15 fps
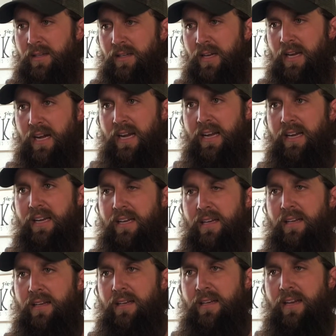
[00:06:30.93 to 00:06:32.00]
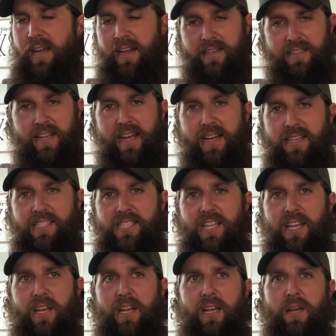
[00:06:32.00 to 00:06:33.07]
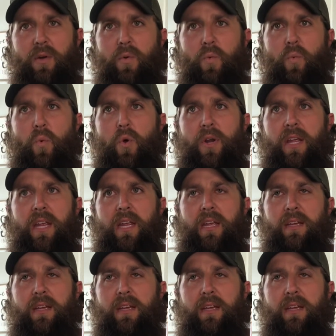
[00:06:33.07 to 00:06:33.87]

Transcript: I can taste the woody